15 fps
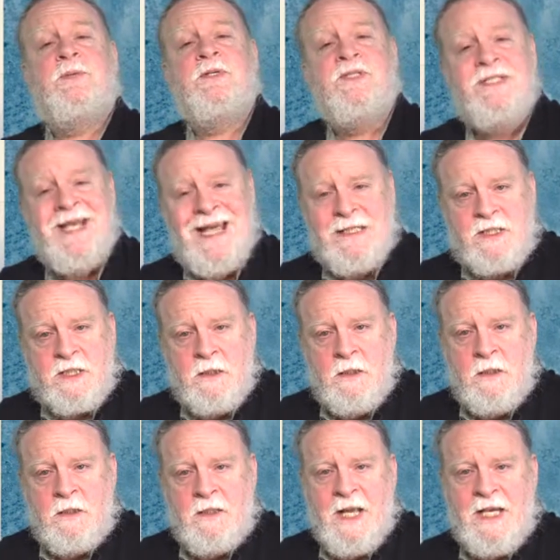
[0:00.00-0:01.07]
percent.
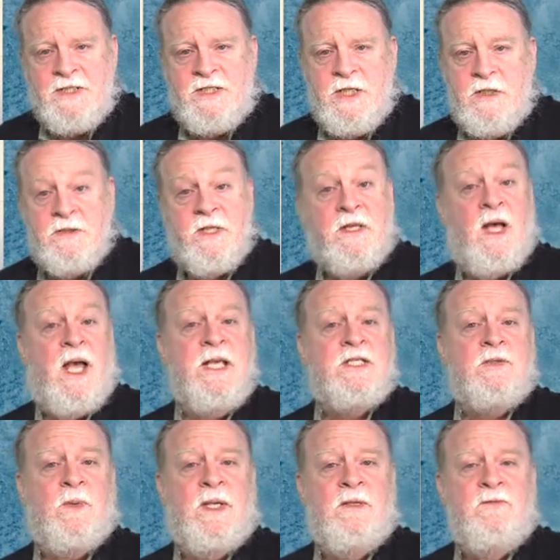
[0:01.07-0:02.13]
Last year to the
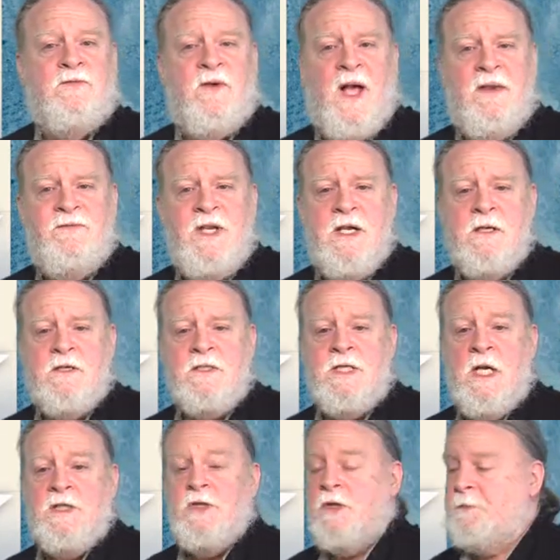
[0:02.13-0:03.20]
highest rate in five years.
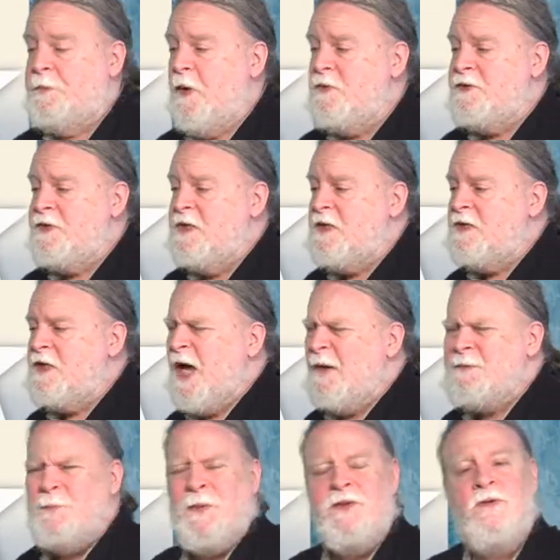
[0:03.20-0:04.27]
So they're posting the
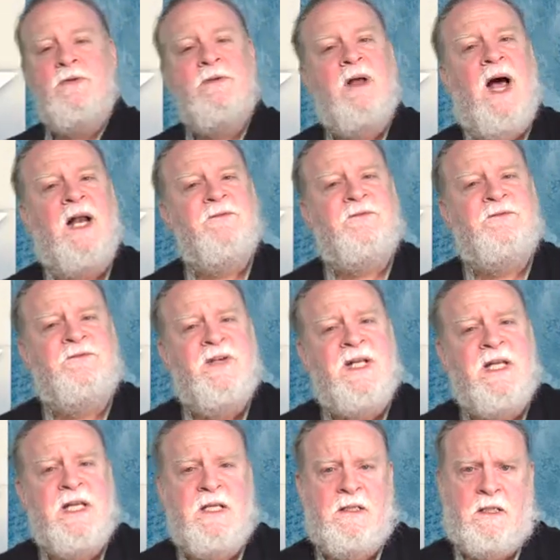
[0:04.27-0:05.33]
jobs, but they're not
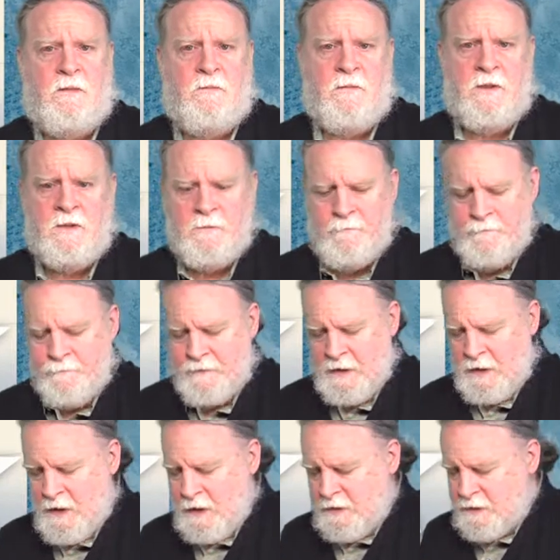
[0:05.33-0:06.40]
filling them.
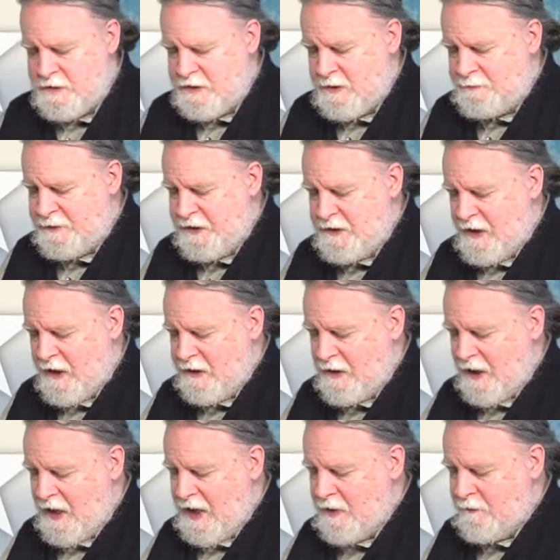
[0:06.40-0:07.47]
They're simply not
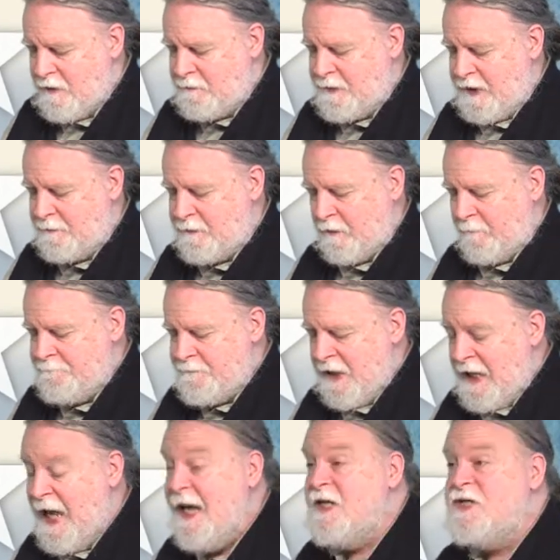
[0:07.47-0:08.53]
hiring people.
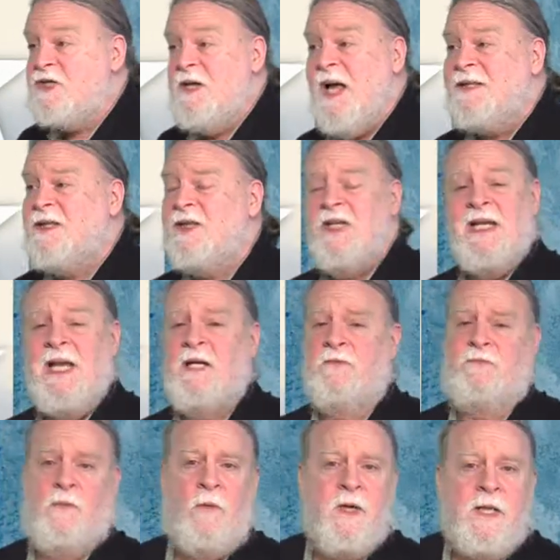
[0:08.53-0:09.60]
And it's not that they can't
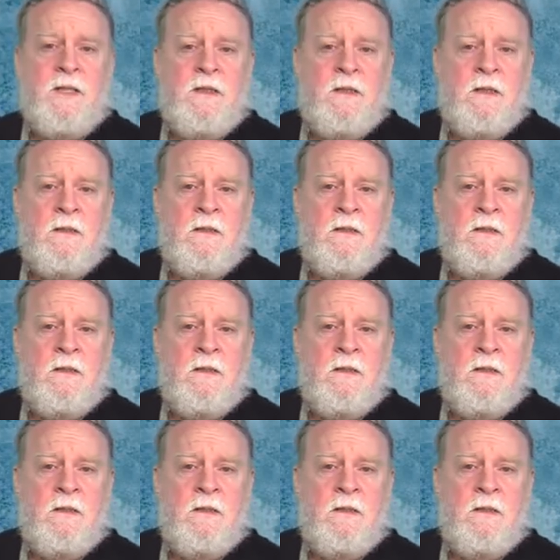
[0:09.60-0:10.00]
afford it.